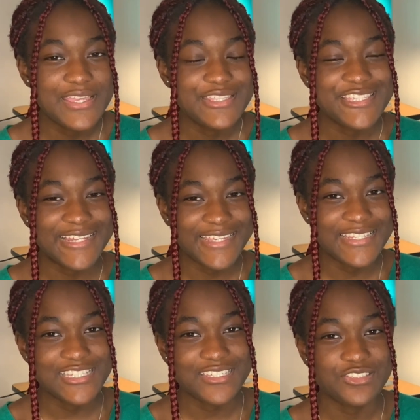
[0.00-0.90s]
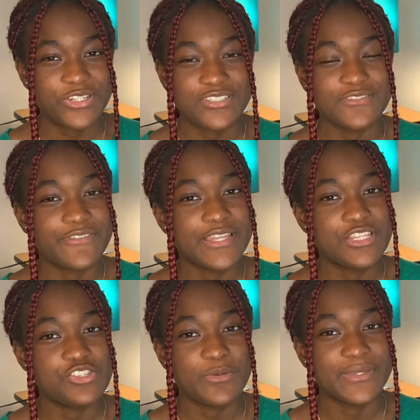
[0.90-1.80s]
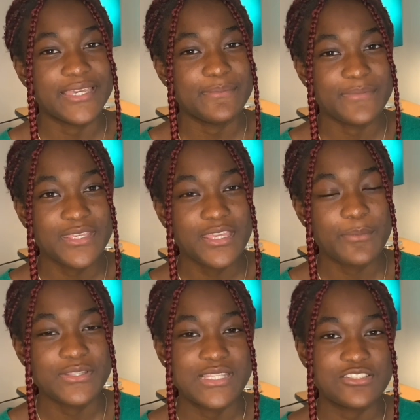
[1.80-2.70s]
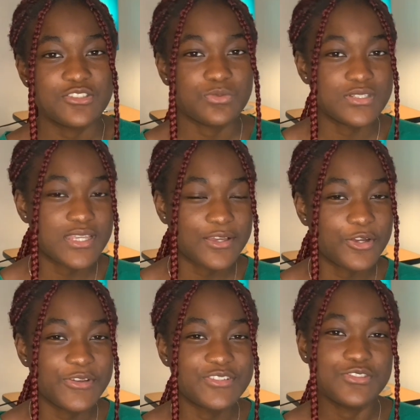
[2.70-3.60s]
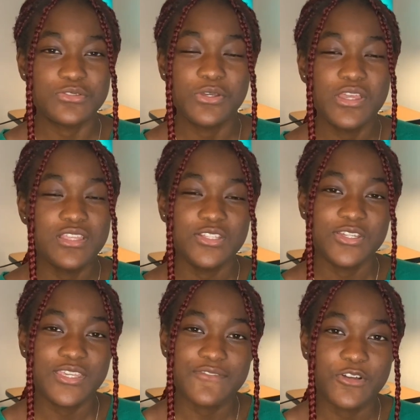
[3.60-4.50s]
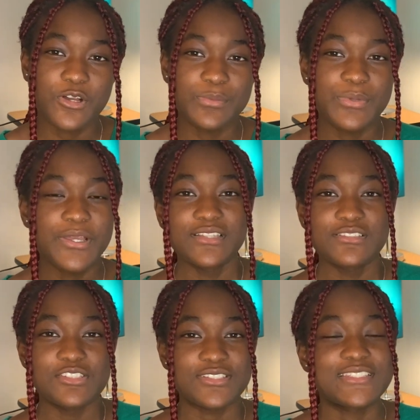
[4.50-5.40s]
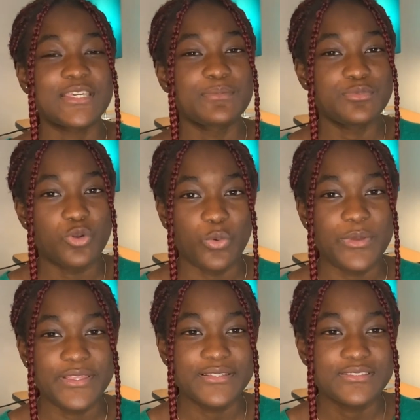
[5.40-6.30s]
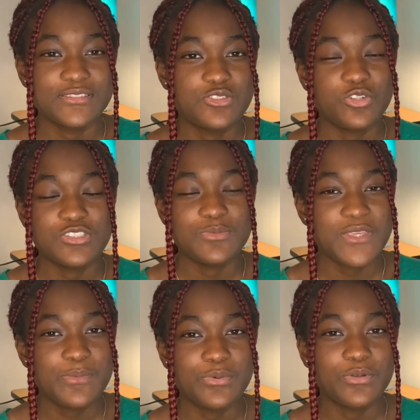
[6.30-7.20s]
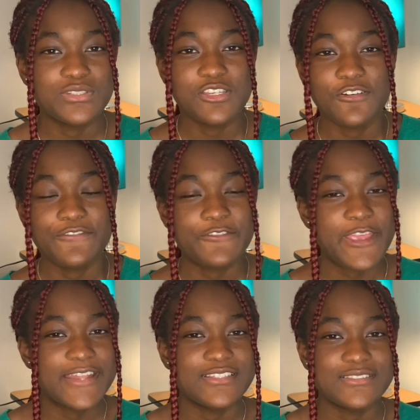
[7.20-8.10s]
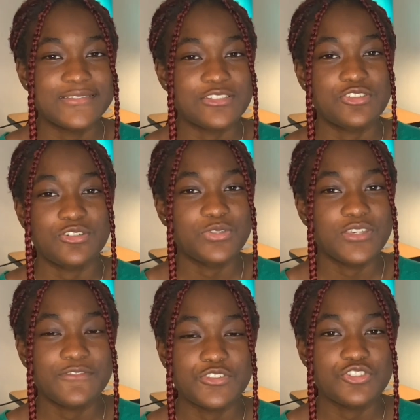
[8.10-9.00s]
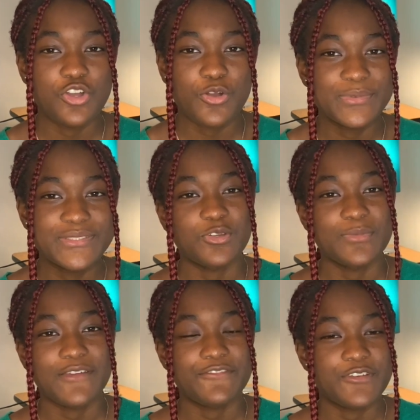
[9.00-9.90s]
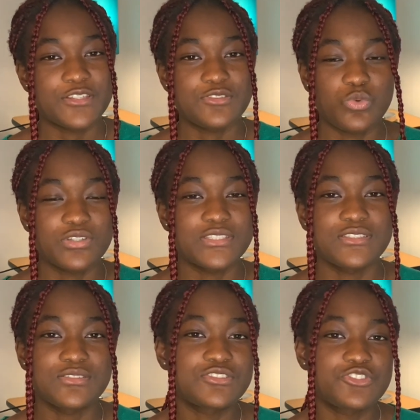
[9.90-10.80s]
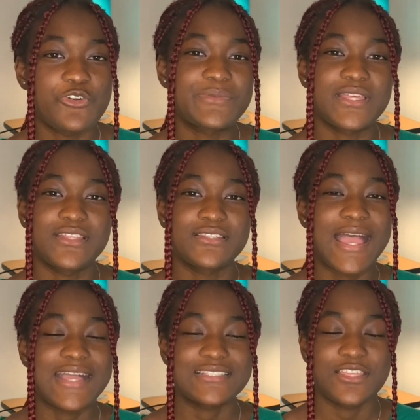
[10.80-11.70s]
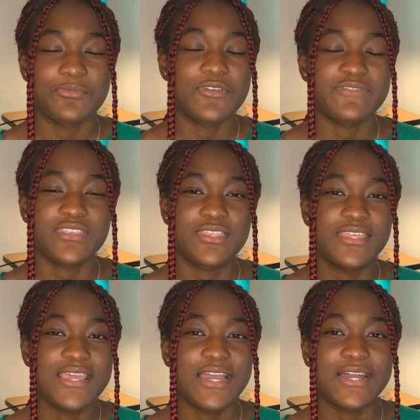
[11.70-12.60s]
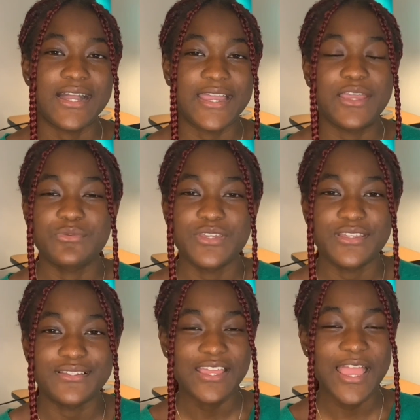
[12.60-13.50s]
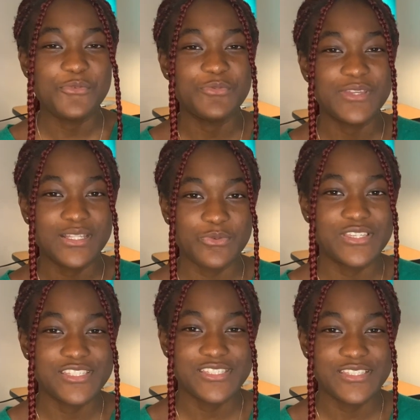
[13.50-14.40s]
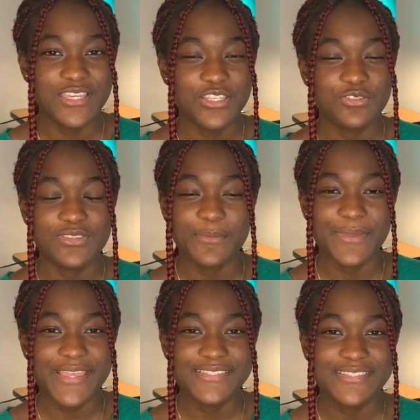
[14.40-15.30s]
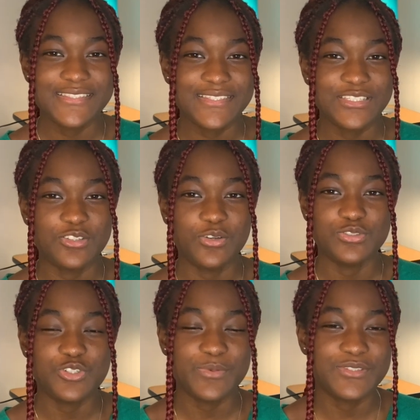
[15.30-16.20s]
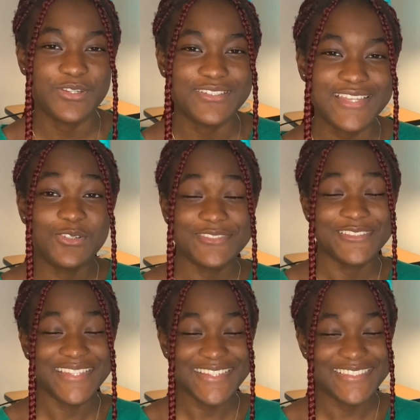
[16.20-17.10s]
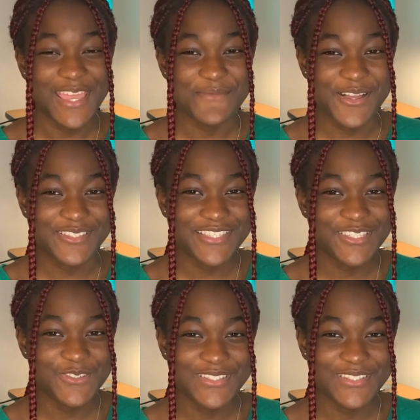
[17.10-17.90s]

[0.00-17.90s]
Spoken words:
challenging trying to find a job can be, but I just want to encourage you, don't give up. Just keep going. Talk to people, tell friends that you're looking for jobs. Don't be afraid to walk into shops and ask them if they are hiring. I really wish you the best in your job search. Until next time, I'll see you in